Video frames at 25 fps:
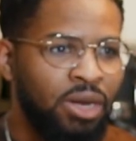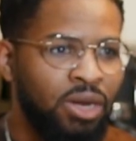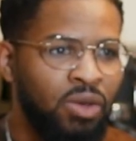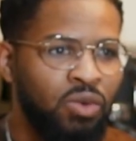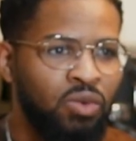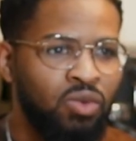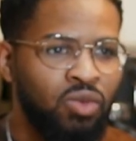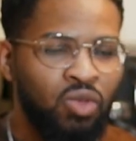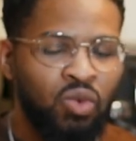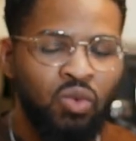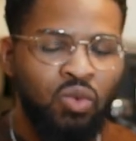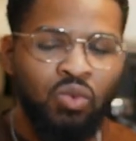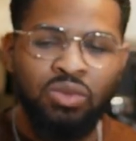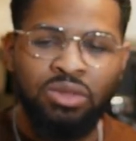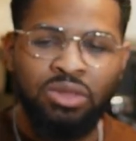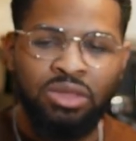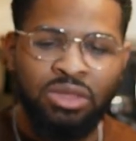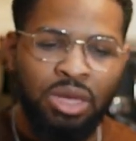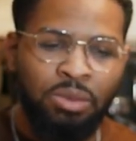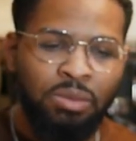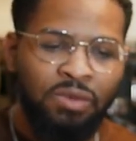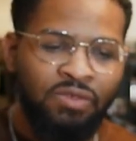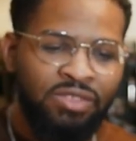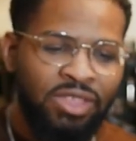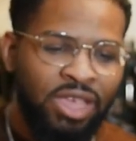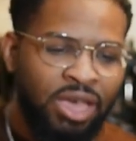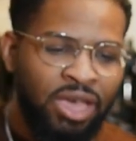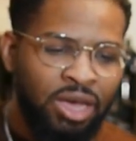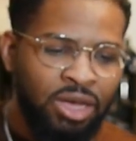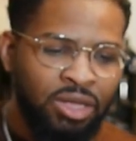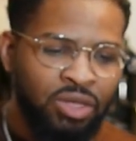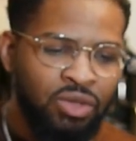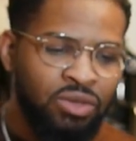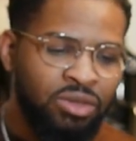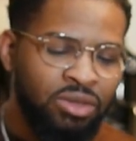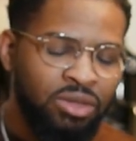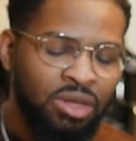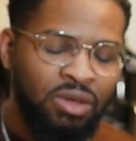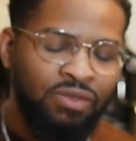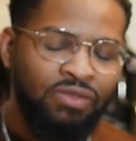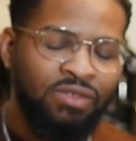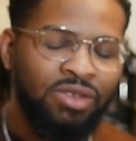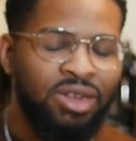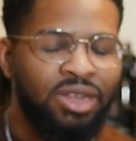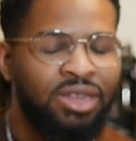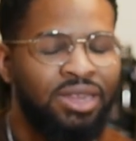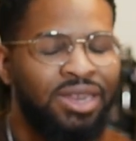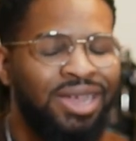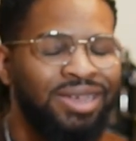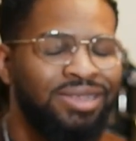do some of that other stuff,
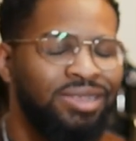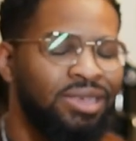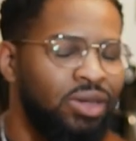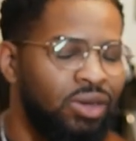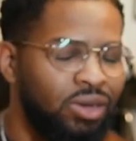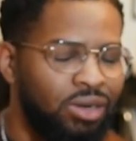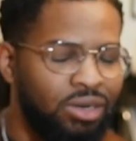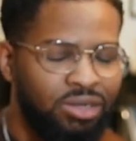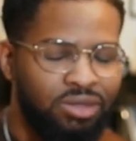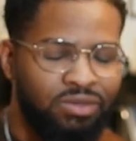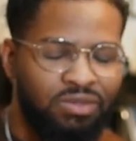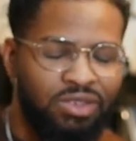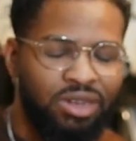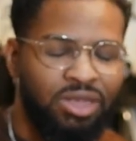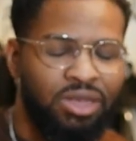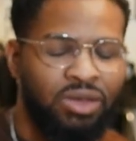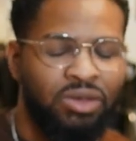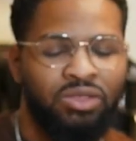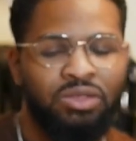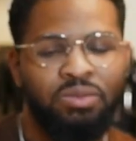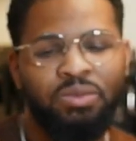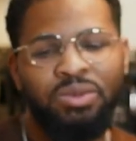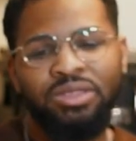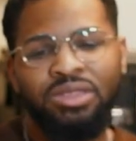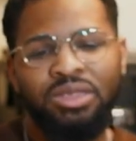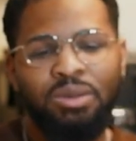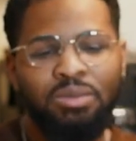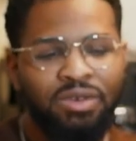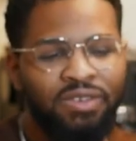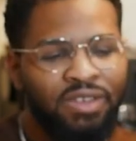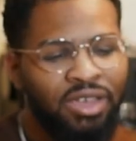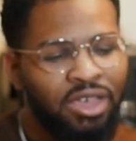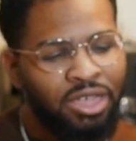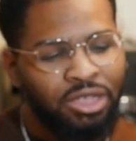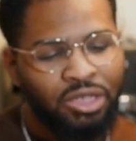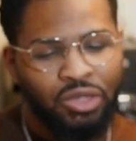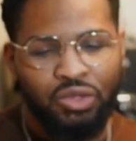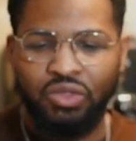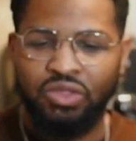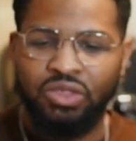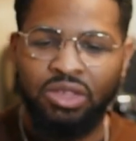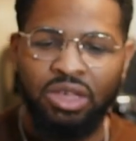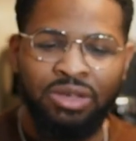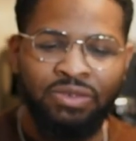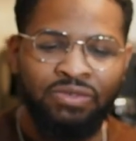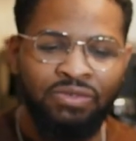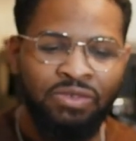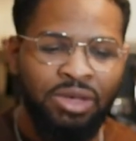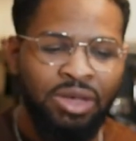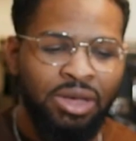not tier list videos, but some of that other
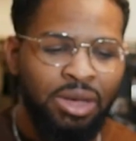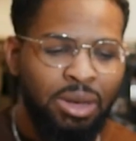stuff,